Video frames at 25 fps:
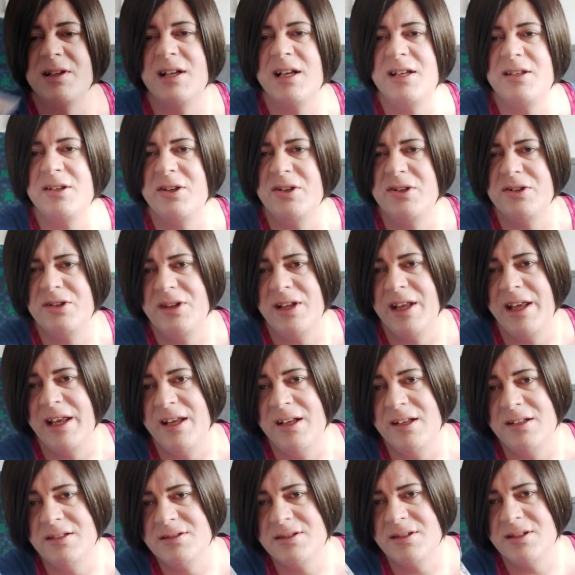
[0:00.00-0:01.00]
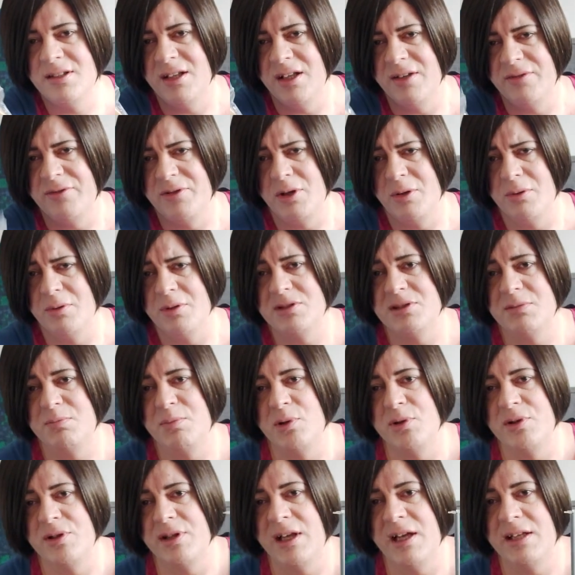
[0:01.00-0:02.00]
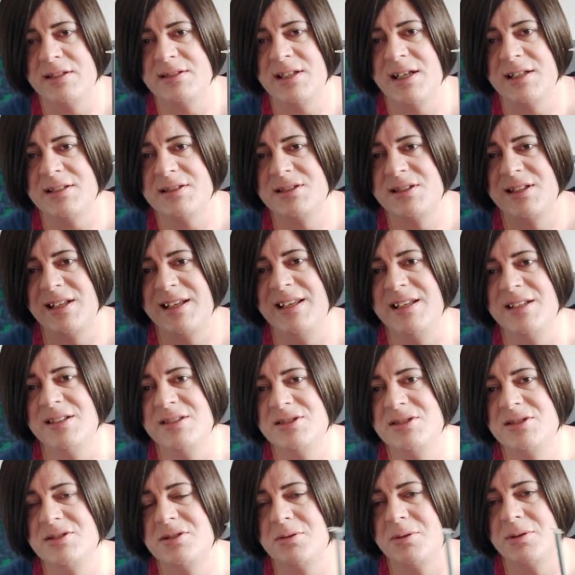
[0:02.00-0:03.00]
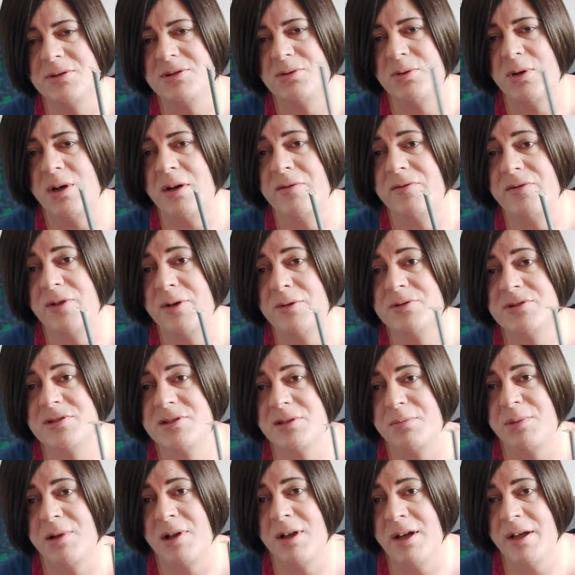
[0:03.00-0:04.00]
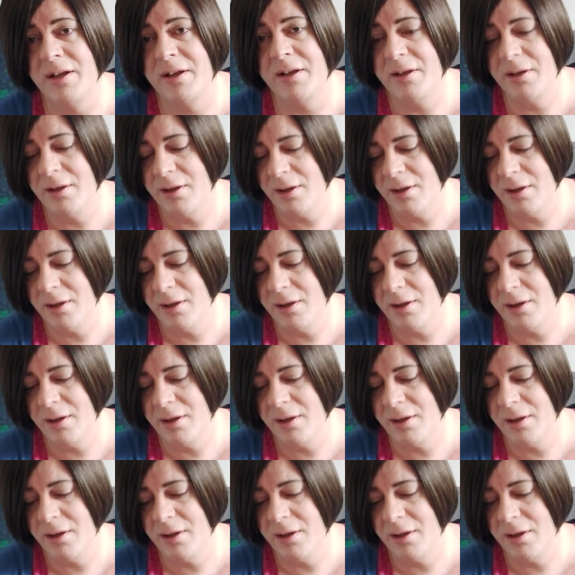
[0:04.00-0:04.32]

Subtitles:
that you'd need if you were to attach these to a 12-volt supply.